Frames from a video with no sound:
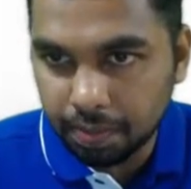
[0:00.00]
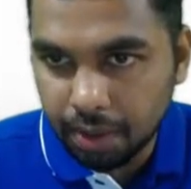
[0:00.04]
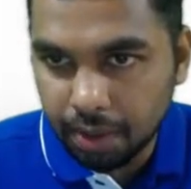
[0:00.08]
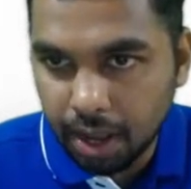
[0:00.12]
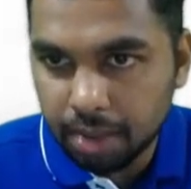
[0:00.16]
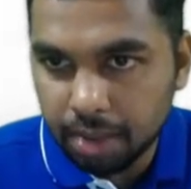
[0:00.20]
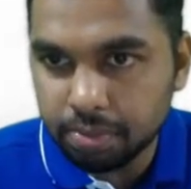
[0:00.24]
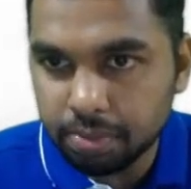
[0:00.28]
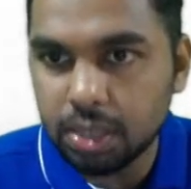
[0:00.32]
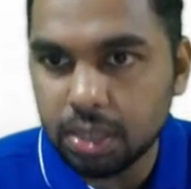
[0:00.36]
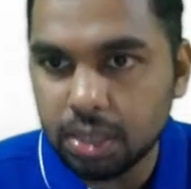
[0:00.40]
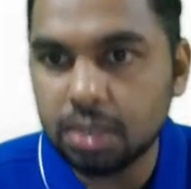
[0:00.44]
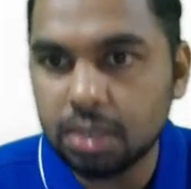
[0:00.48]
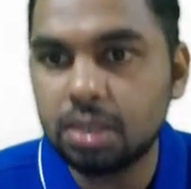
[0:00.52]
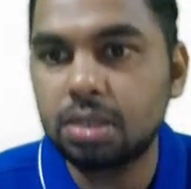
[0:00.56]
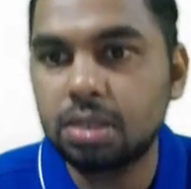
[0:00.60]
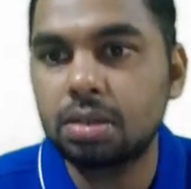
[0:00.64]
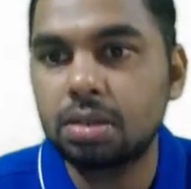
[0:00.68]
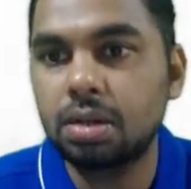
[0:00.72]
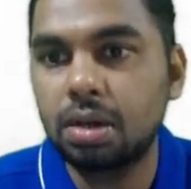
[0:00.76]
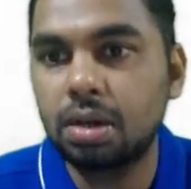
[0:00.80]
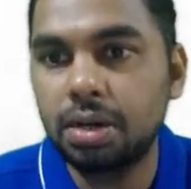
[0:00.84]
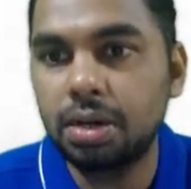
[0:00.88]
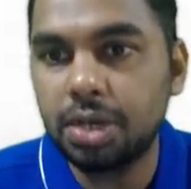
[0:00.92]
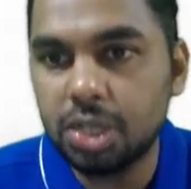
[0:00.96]
I am
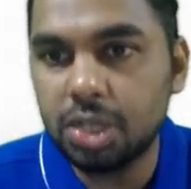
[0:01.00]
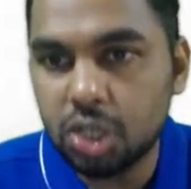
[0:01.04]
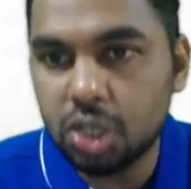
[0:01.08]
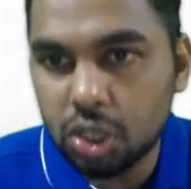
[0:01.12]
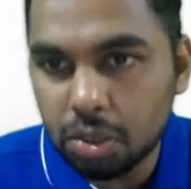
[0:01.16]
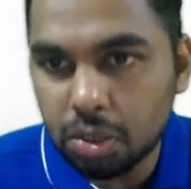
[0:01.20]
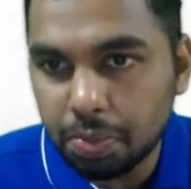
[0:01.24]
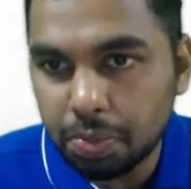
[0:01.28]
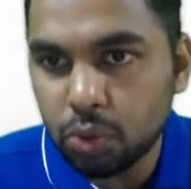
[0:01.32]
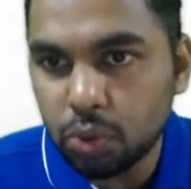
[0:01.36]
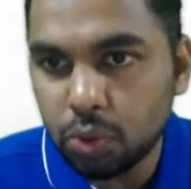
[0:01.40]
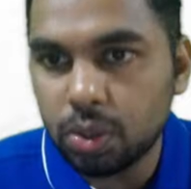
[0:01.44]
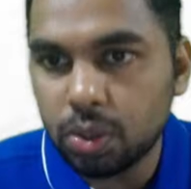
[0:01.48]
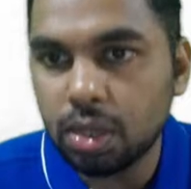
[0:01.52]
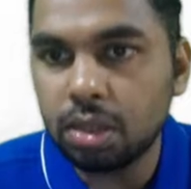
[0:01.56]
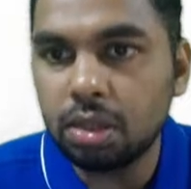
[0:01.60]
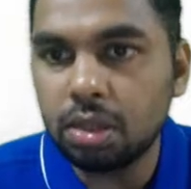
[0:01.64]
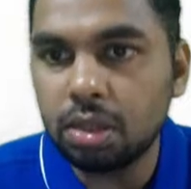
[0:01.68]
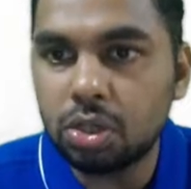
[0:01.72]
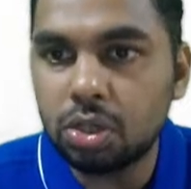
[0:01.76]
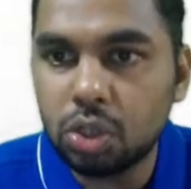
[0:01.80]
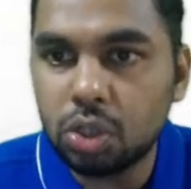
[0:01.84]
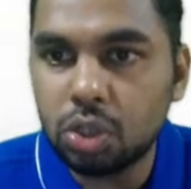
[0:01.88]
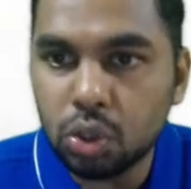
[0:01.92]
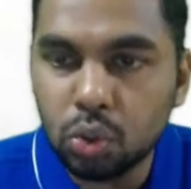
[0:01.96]
just distributing
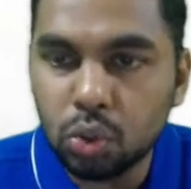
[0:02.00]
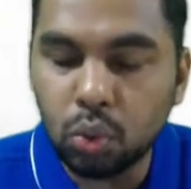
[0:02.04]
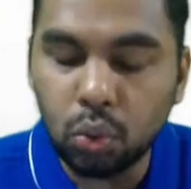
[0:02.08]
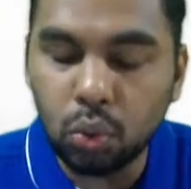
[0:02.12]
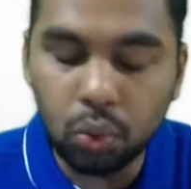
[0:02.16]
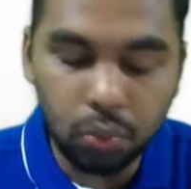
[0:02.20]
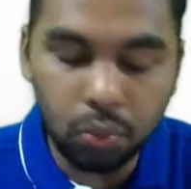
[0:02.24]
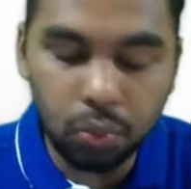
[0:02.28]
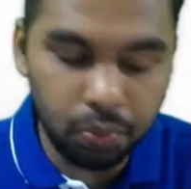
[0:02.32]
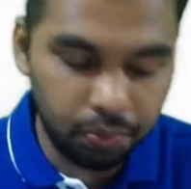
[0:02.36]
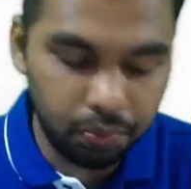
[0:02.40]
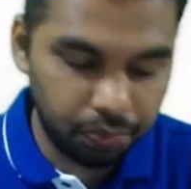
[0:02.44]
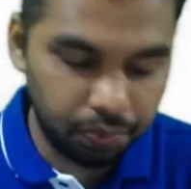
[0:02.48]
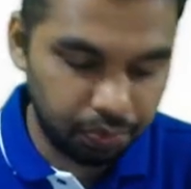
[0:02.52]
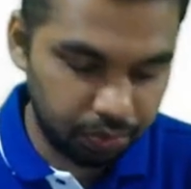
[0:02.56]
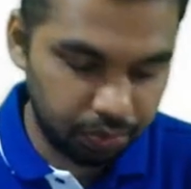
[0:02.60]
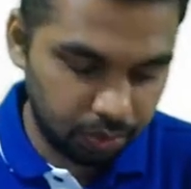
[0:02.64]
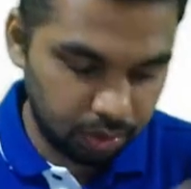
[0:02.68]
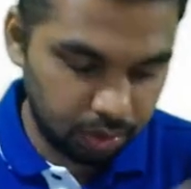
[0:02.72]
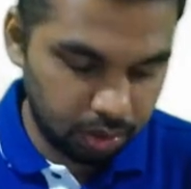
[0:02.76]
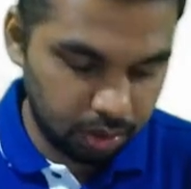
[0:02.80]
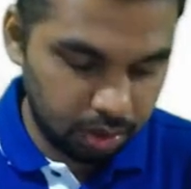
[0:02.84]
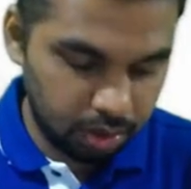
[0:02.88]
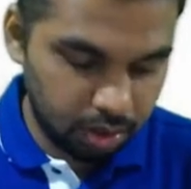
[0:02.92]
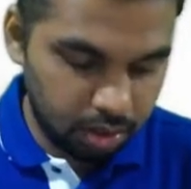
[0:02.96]
the 2
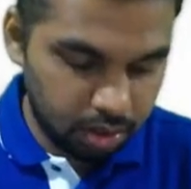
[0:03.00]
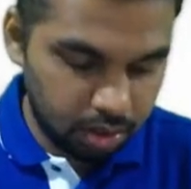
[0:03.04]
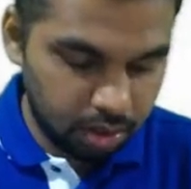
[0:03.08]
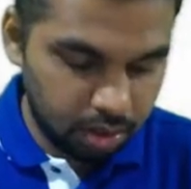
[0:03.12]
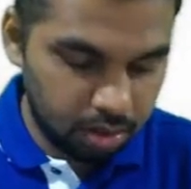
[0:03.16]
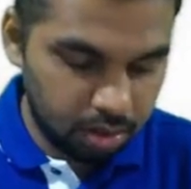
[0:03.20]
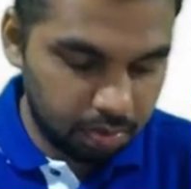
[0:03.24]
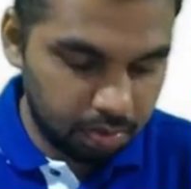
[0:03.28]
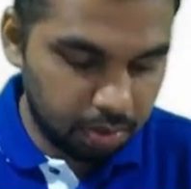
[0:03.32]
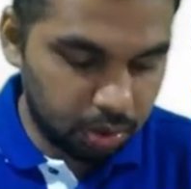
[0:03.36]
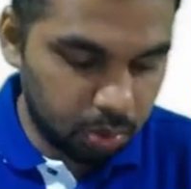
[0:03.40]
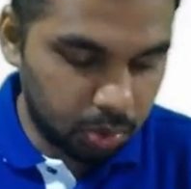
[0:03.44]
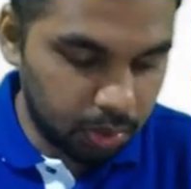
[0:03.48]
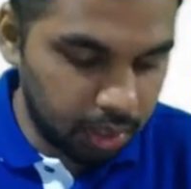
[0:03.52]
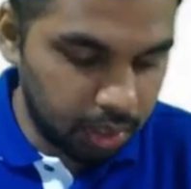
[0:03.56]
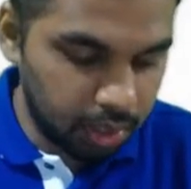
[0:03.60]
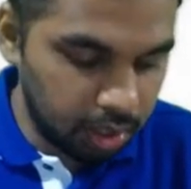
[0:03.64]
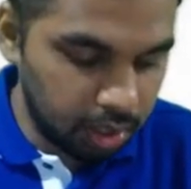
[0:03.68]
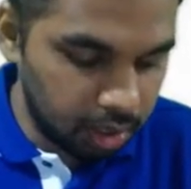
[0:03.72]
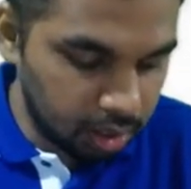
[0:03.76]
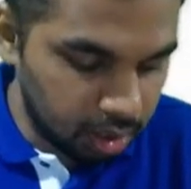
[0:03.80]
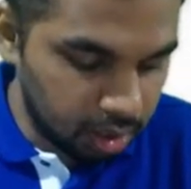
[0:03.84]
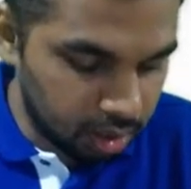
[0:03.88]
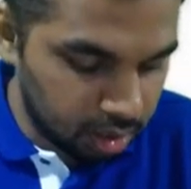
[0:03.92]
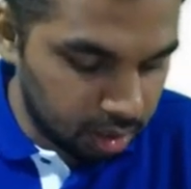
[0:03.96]

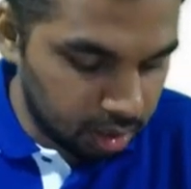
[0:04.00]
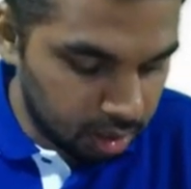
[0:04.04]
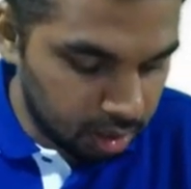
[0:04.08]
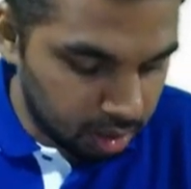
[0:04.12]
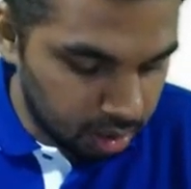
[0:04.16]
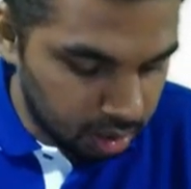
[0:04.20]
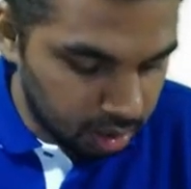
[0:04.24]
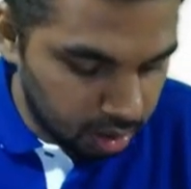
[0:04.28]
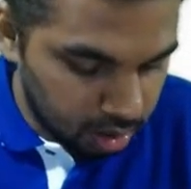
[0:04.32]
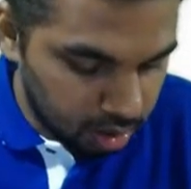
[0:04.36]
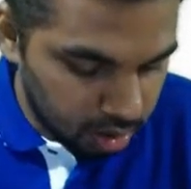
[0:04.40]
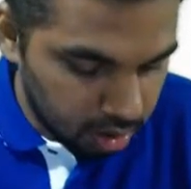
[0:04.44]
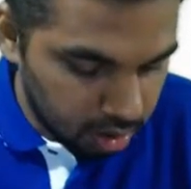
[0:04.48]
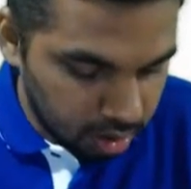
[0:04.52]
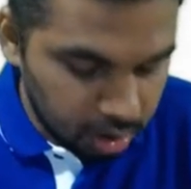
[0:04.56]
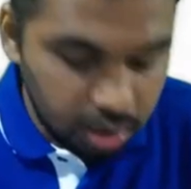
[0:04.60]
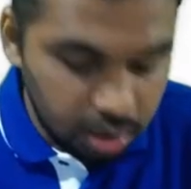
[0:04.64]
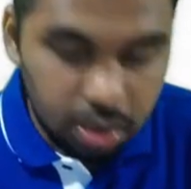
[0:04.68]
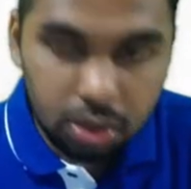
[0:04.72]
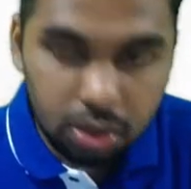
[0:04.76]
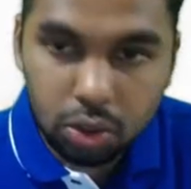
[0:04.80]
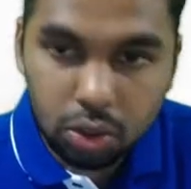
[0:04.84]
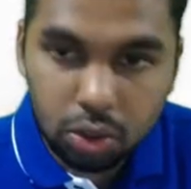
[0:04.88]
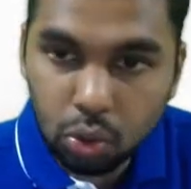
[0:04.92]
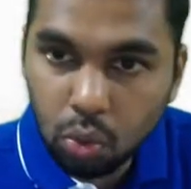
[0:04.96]
between
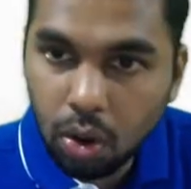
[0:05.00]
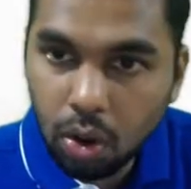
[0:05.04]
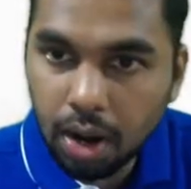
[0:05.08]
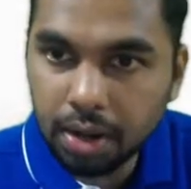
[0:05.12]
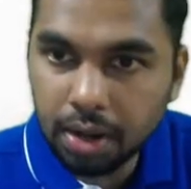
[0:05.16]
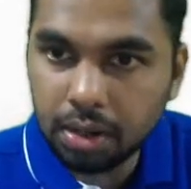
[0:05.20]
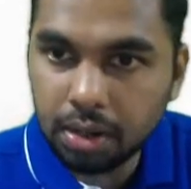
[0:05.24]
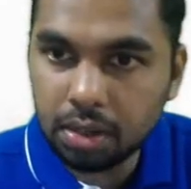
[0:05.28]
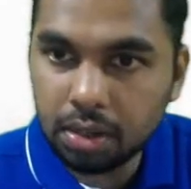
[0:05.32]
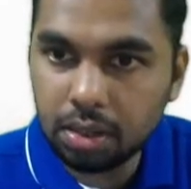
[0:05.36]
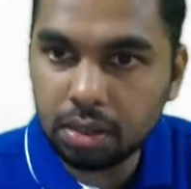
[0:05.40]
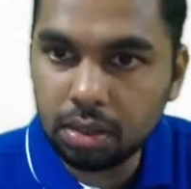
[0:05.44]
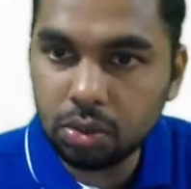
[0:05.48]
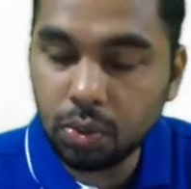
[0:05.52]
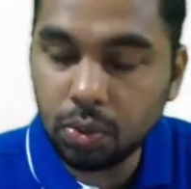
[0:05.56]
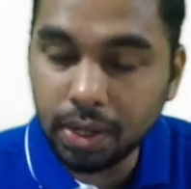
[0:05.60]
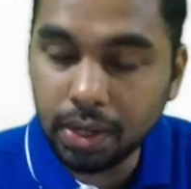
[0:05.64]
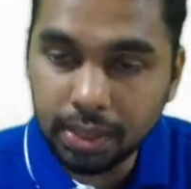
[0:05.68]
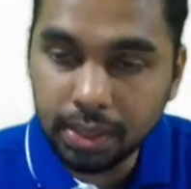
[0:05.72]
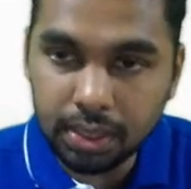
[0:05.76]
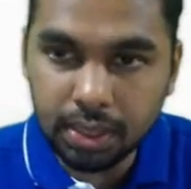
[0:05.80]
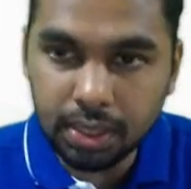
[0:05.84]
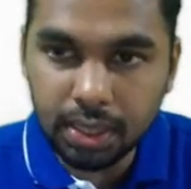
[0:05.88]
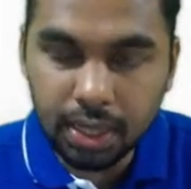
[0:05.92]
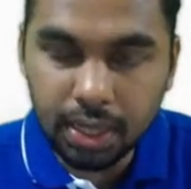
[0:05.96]

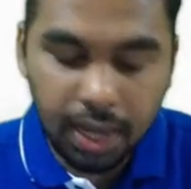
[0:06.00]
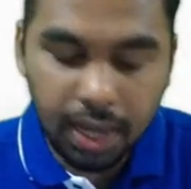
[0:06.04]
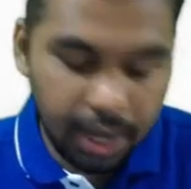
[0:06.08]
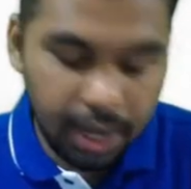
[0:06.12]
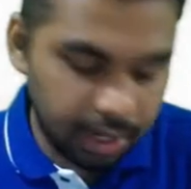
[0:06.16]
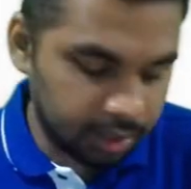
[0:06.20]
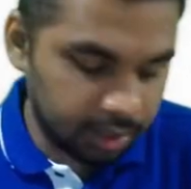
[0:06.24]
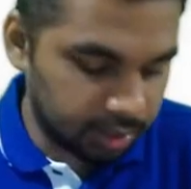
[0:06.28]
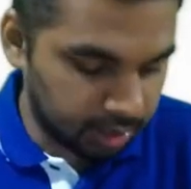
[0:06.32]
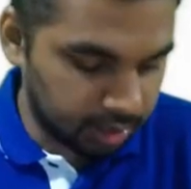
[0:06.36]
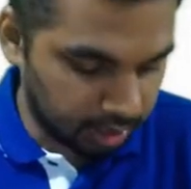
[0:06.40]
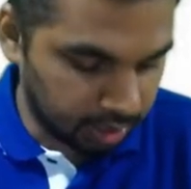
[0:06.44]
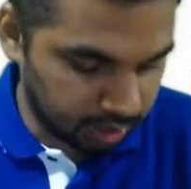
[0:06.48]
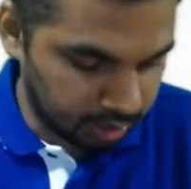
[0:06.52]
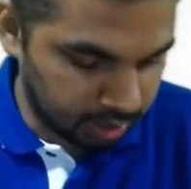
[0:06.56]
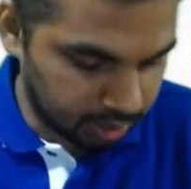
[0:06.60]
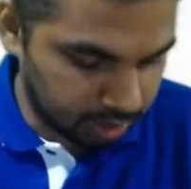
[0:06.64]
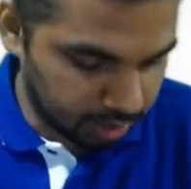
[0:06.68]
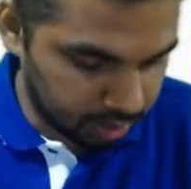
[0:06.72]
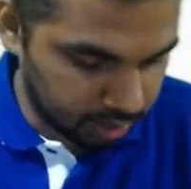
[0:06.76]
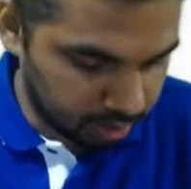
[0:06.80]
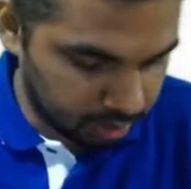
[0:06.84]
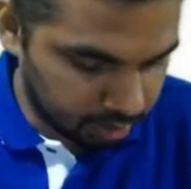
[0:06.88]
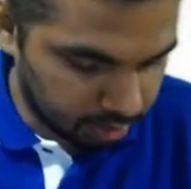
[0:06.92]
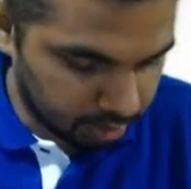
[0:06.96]
220 and
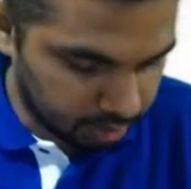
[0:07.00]
6.